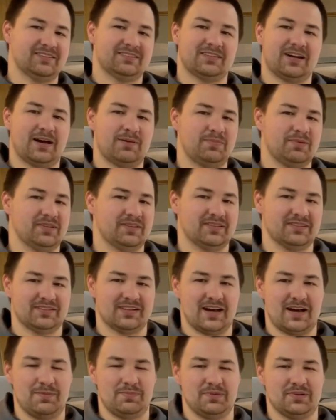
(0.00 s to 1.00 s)
top
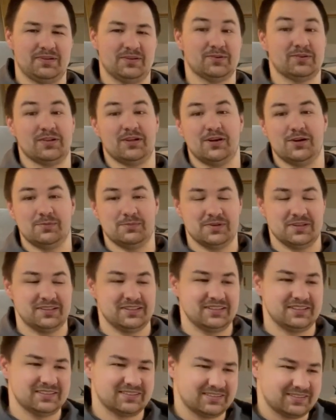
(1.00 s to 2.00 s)
in Oklahoma at
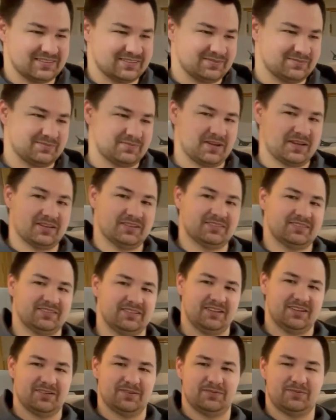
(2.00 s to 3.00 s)
least, and
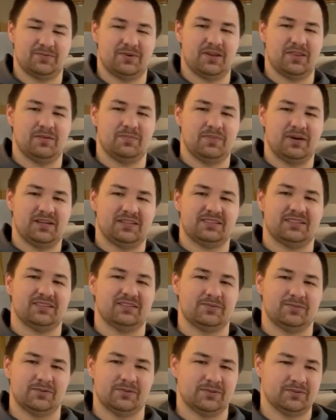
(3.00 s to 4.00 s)
one of the best in
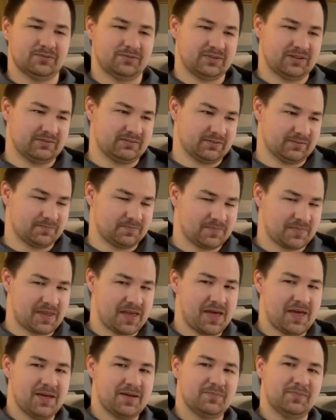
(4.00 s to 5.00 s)
the world or whatever.
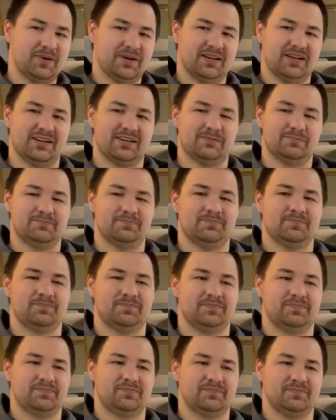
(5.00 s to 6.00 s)

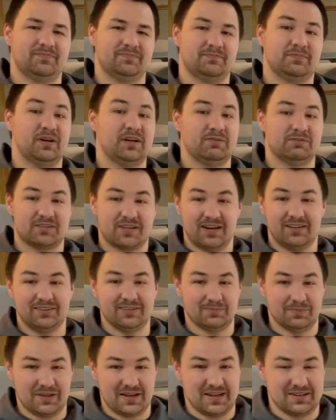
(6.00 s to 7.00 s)
But he was
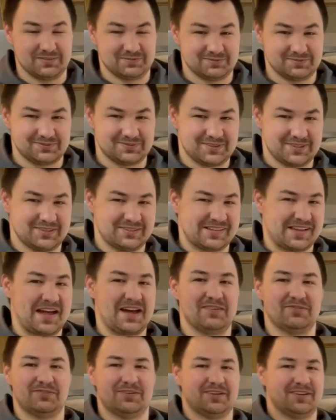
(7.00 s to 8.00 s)
colorblind, so it's
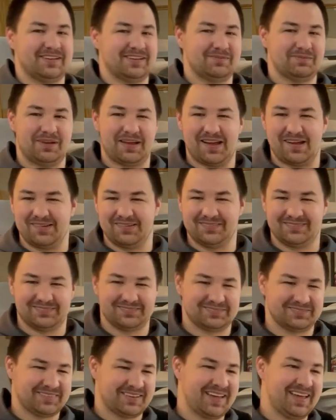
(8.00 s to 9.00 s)
kind of funny. I mean, I don't
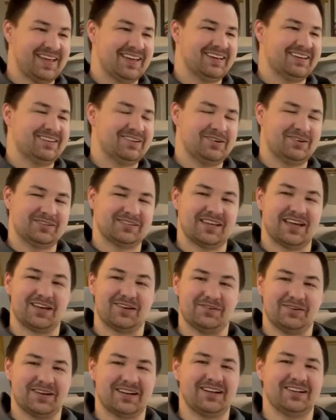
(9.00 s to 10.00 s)
know
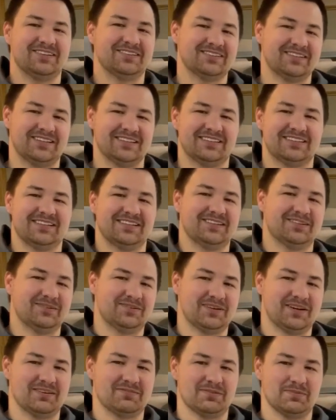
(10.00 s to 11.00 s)
exactly what colors he could see or
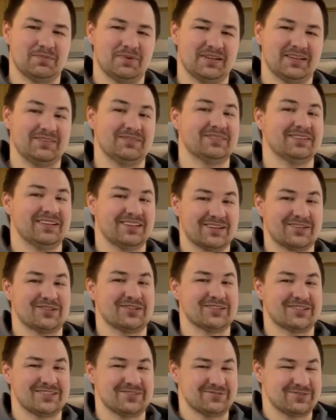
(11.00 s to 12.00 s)
whatever, but he was an
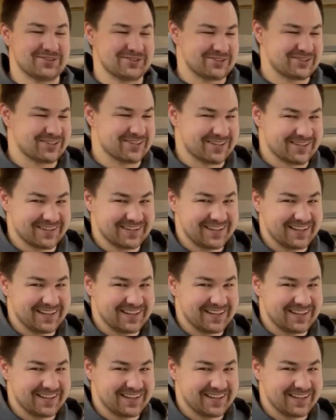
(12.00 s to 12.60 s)
electrician for sure.